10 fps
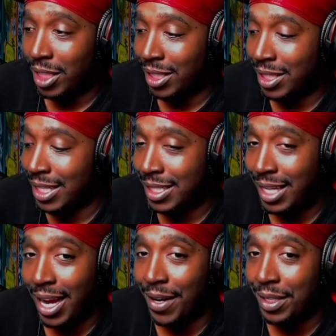Chunkz ain't
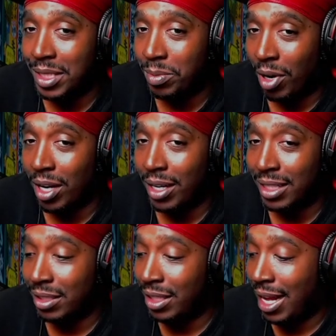scared, he's smart.
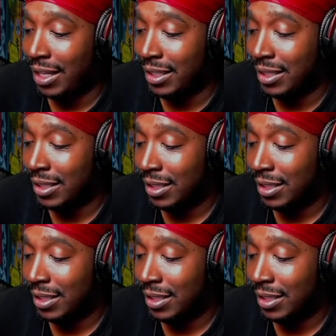That's what that is.